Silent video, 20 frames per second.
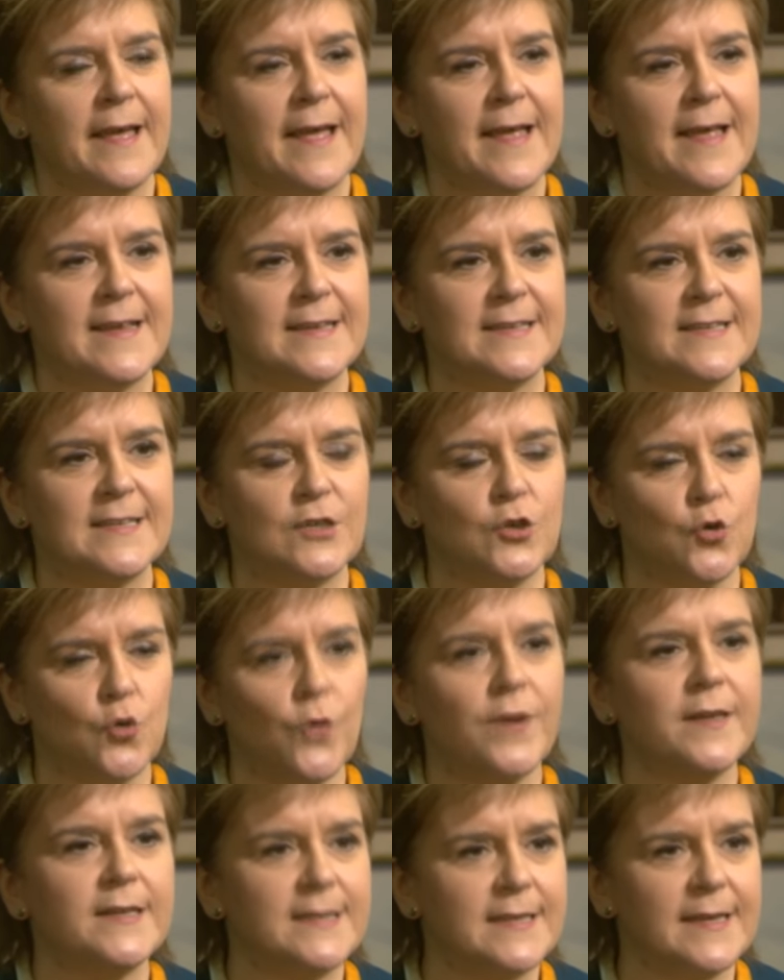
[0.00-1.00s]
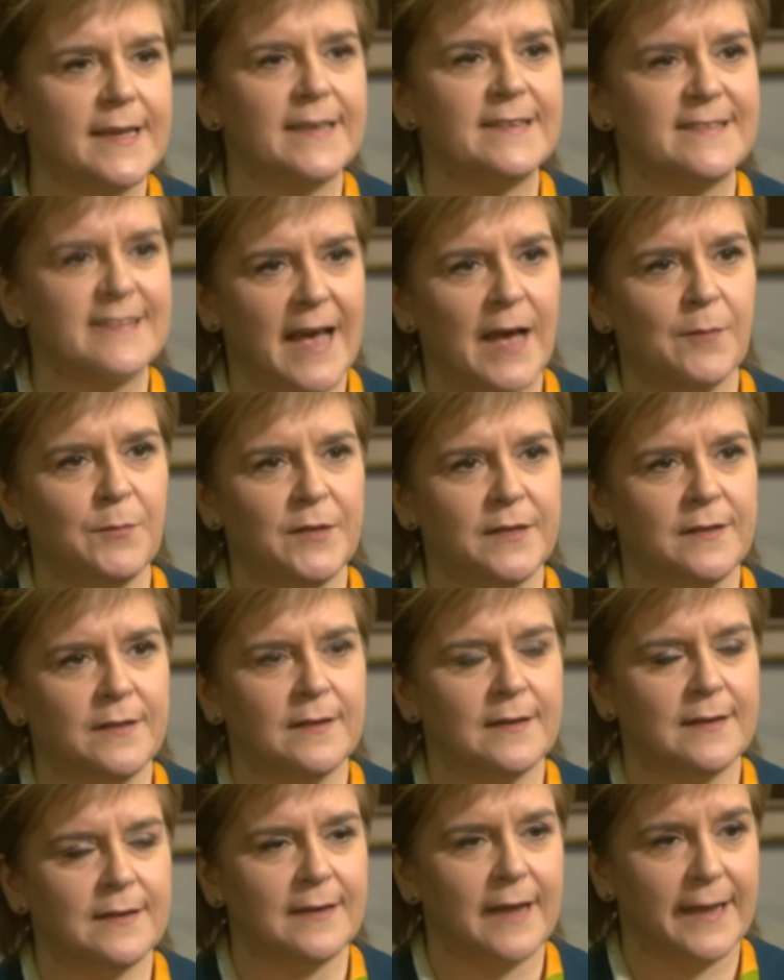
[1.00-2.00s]
is going to
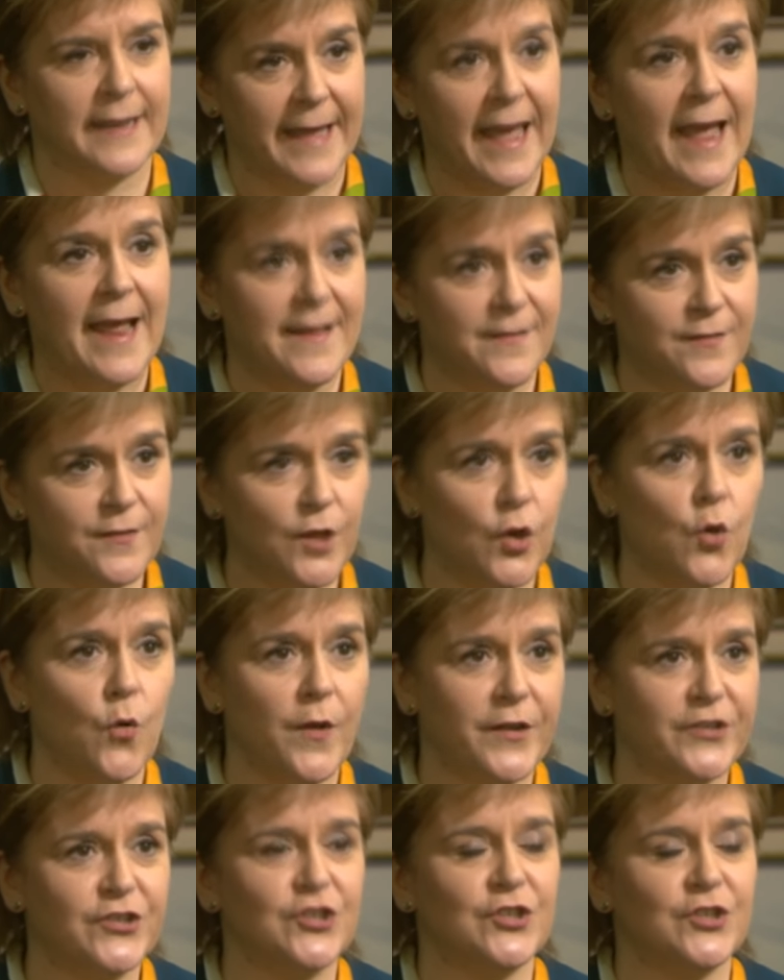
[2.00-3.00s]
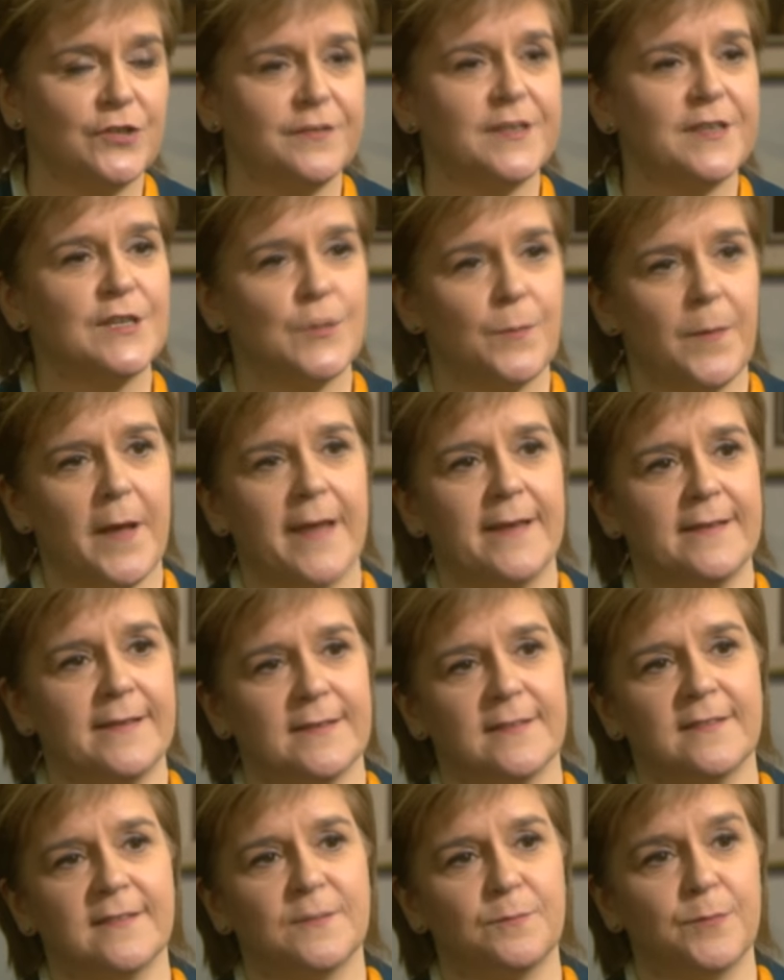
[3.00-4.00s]
examine again the question of
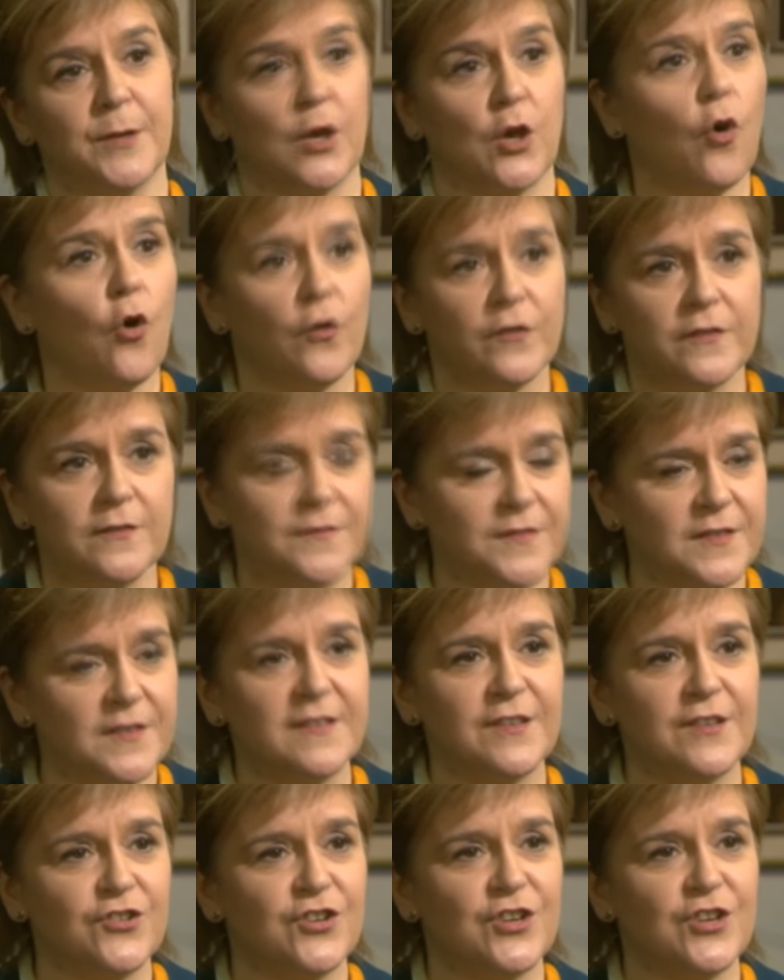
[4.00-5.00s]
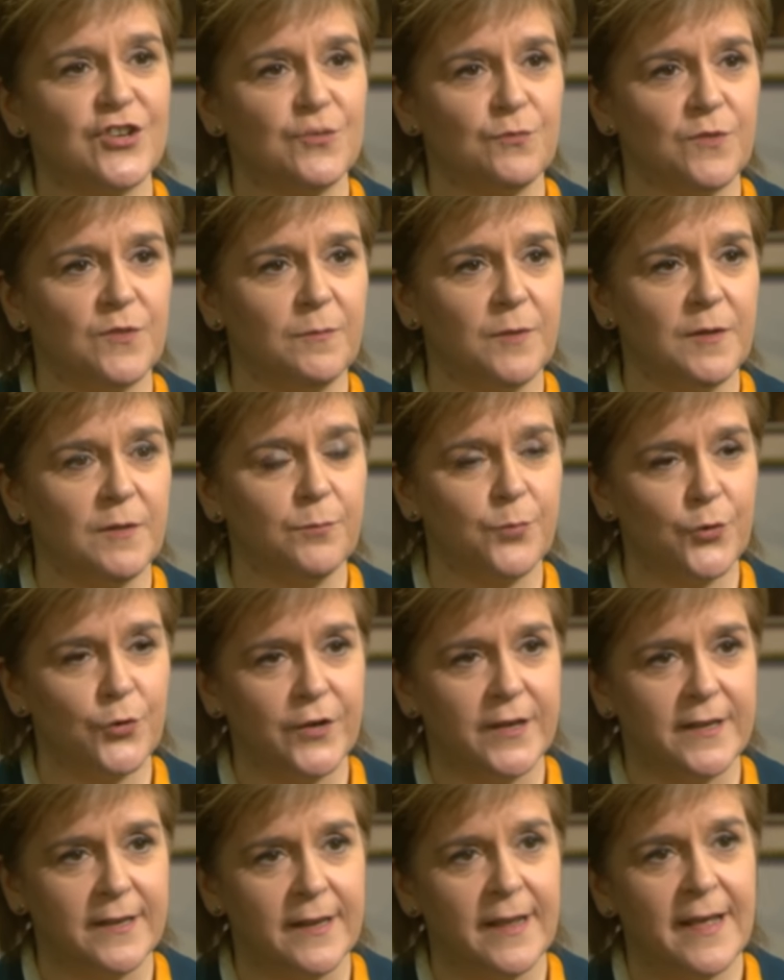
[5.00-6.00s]
independence because of the situation we've been
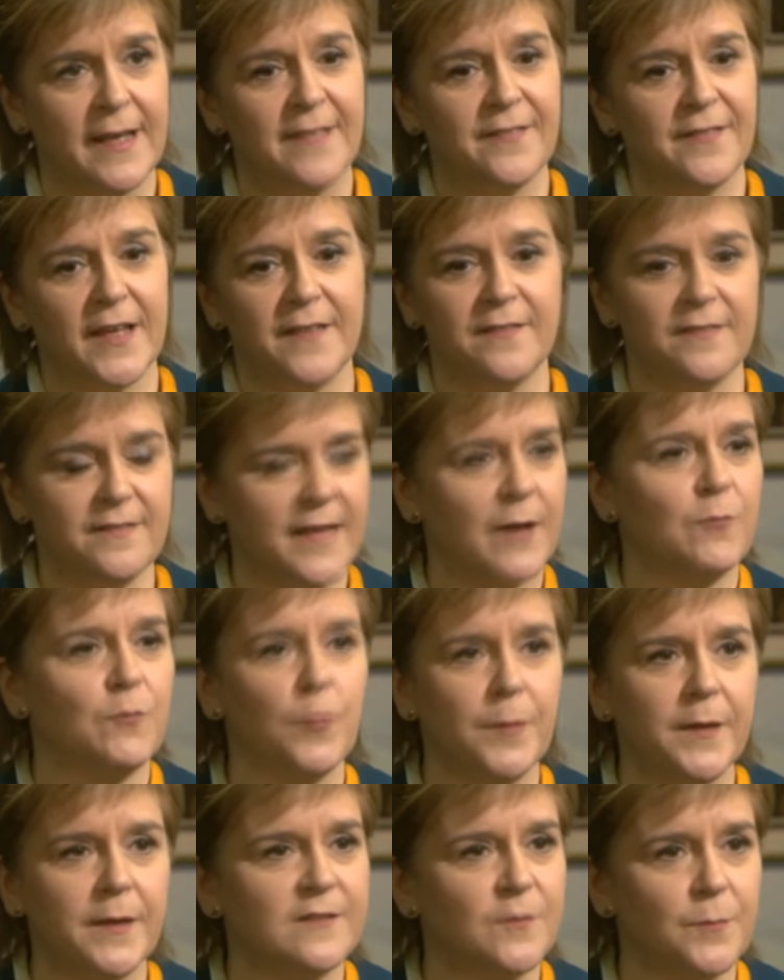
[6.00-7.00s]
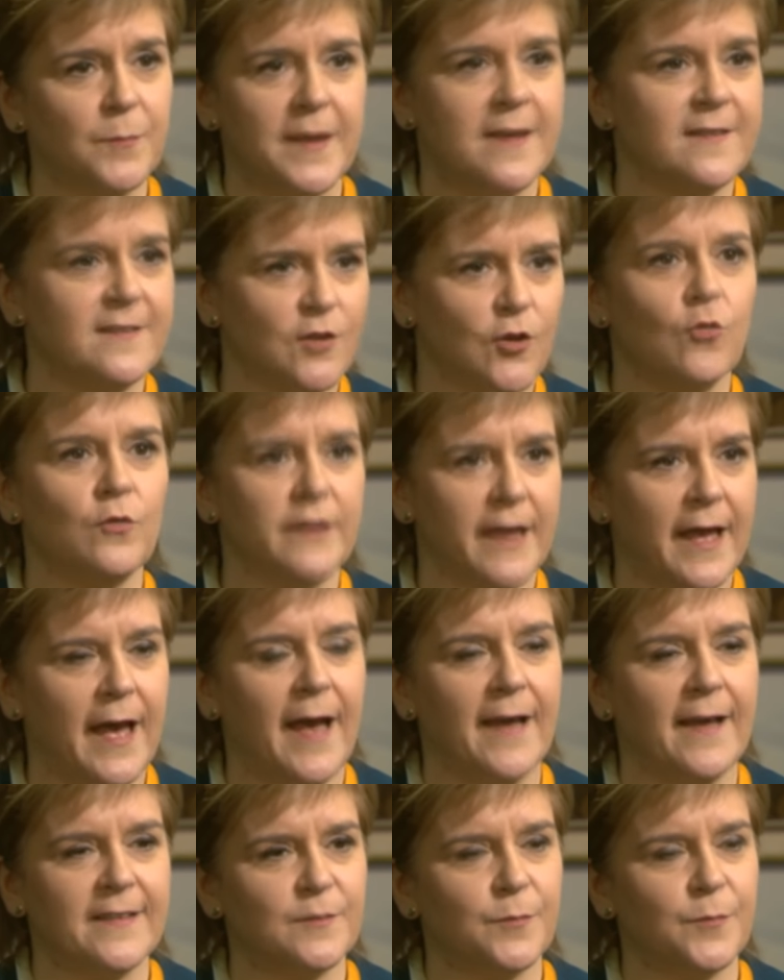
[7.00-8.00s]
put in, then that will be a debate Scotland
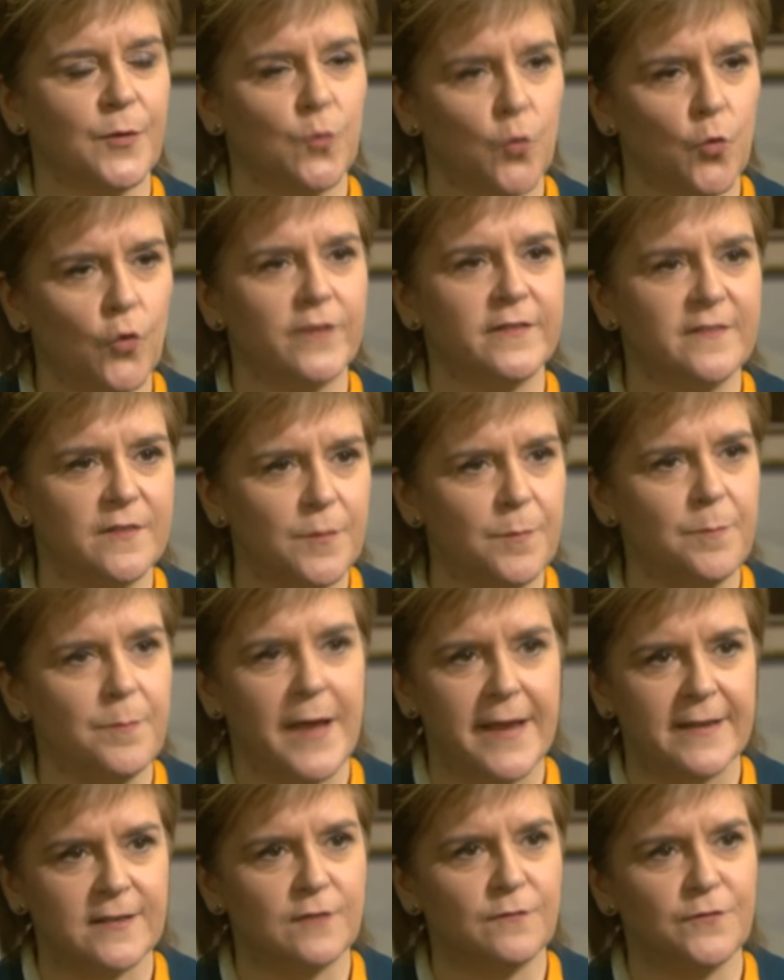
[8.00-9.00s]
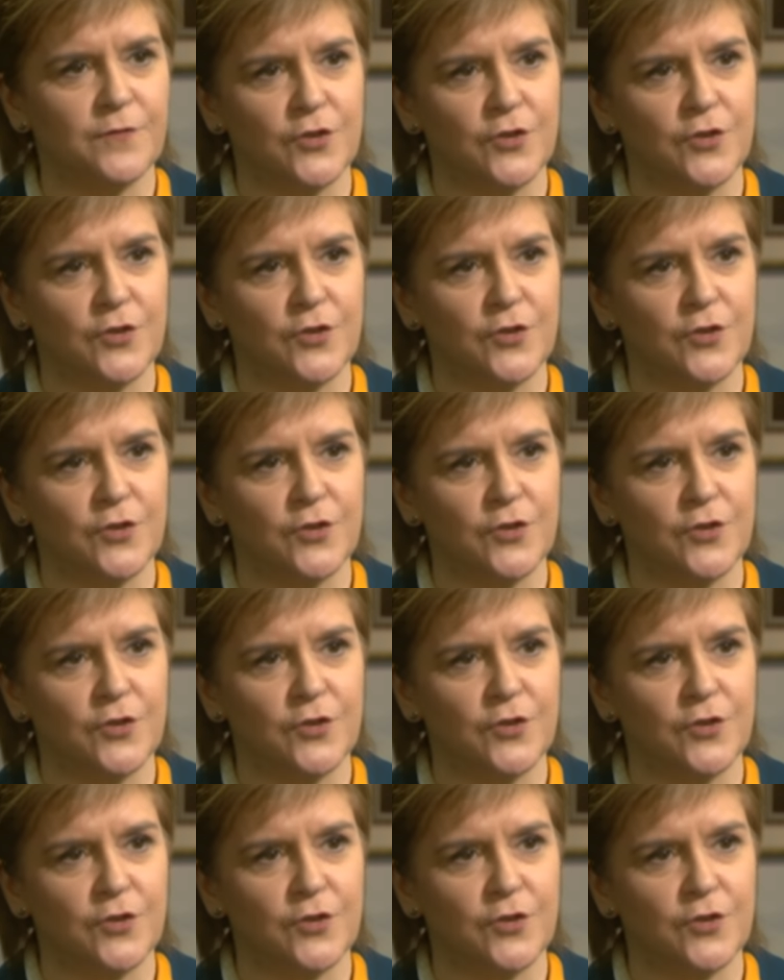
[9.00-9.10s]
has about what is the best